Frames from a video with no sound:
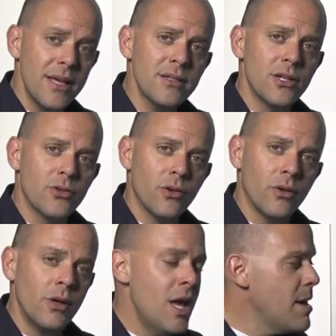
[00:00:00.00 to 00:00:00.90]
pest
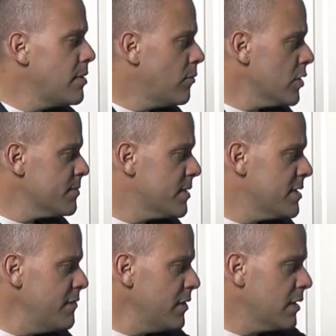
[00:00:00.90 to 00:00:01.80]
control. But more
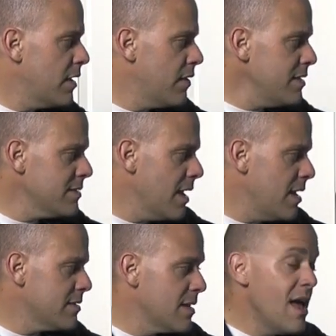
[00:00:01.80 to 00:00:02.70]
specifically in this
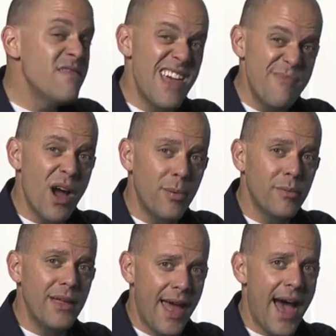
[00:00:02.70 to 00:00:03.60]
case, they
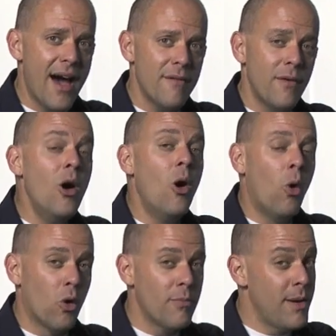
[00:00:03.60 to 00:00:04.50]
probably have,
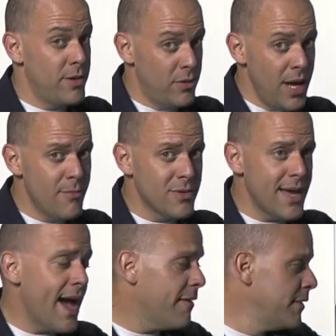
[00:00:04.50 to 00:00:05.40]
or maybe their neighbors
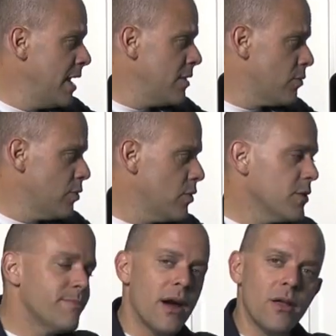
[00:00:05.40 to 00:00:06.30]
have, the
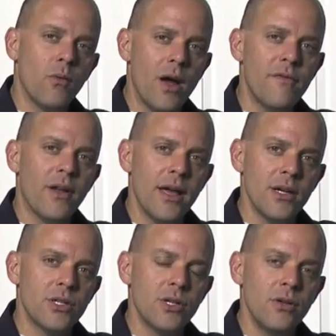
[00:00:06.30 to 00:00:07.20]
Rugo spiraling
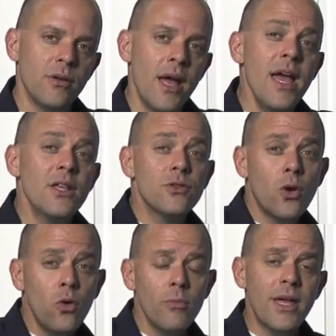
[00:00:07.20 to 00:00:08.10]
whitefly issue. It's
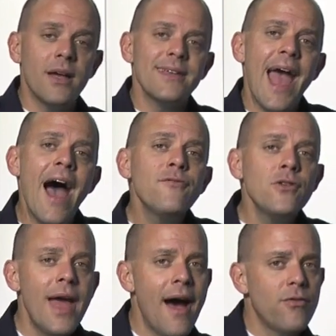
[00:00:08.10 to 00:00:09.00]
cool because
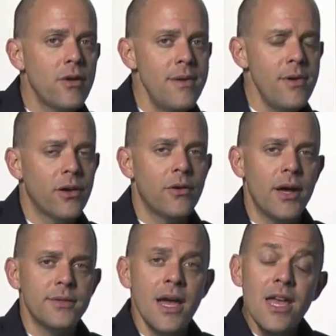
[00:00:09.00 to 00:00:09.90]
after you have their email
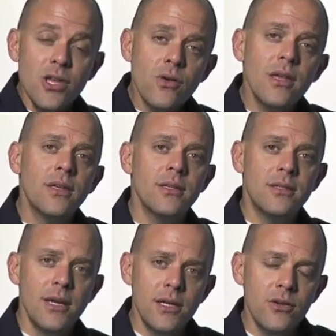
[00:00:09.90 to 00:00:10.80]
address, you can
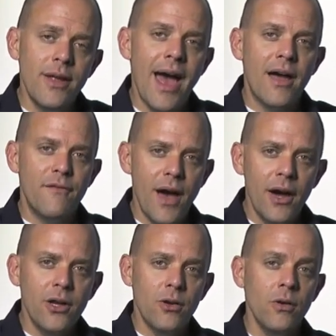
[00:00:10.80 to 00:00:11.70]
continue to add
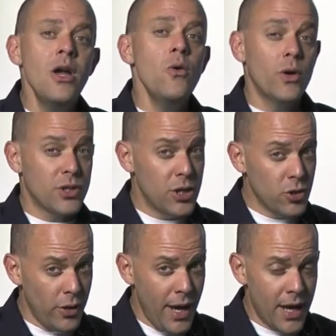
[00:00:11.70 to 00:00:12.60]
value, which I
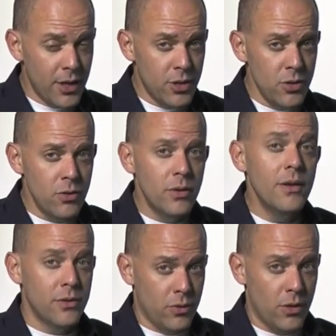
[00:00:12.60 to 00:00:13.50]
show you how to do
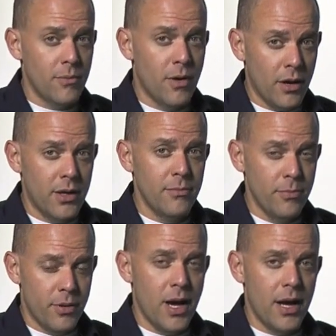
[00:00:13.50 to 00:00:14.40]
in the Total Net Marketing
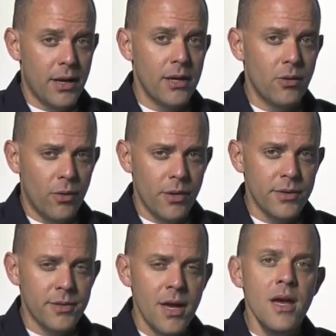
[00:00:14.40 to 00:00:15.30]
Blueprint online
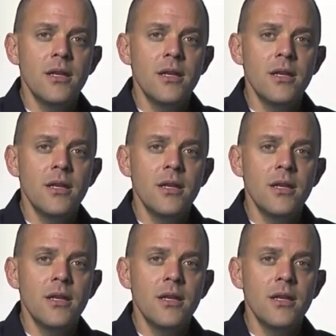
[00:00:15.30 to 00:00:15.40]
course,